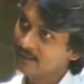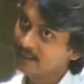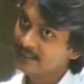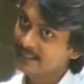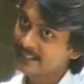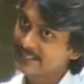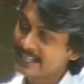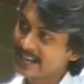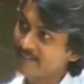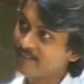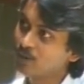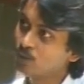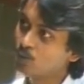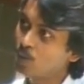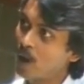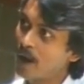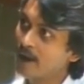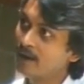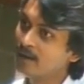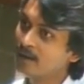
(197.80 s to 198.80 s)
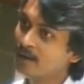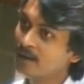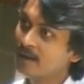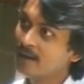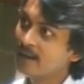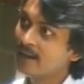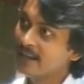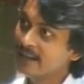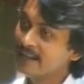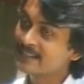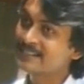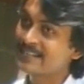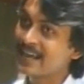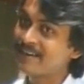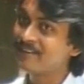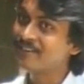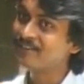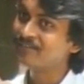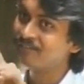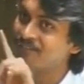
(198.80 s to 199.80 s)
The 7th one,
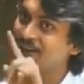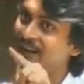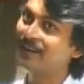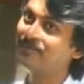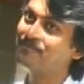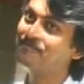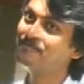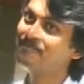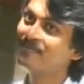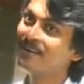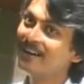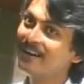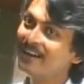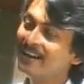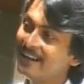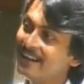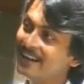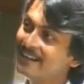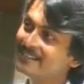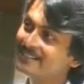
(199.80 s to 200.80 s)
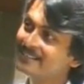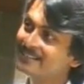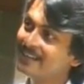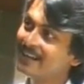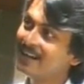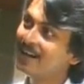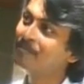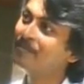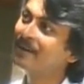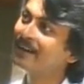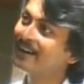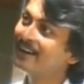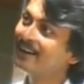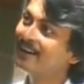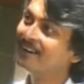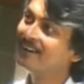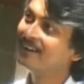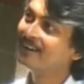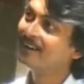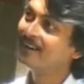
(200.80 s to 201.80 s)
7th frame, is a mirror,
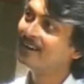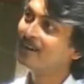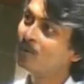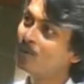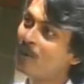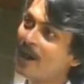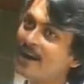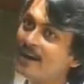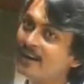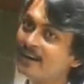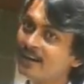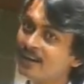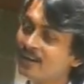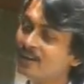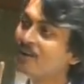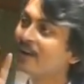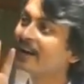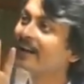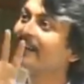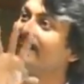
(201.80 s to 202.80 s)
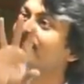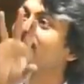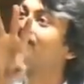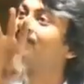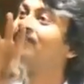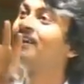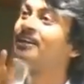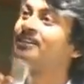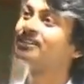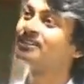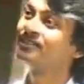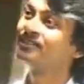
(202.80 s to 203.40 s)
where you're getting his reflection.